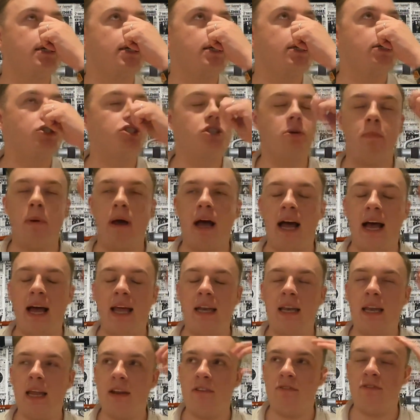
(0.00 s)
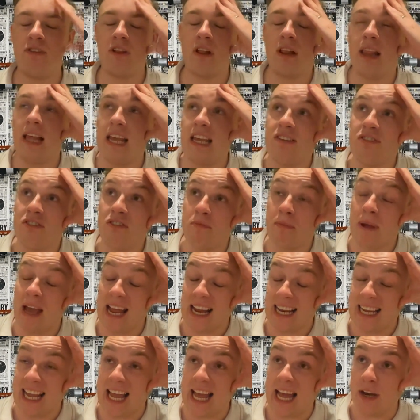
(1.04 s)
Japan, and for the life of me,
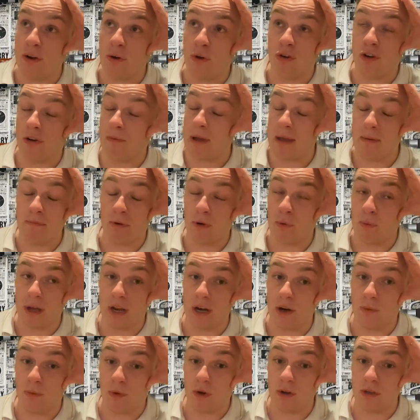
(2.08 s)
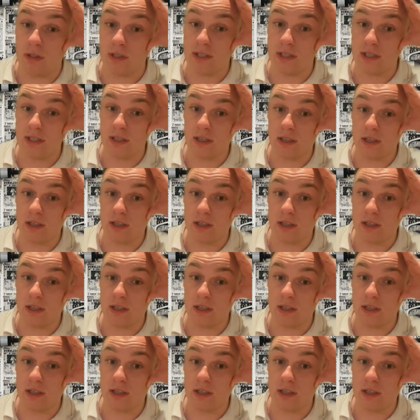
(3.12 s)
I cannot remember where it was.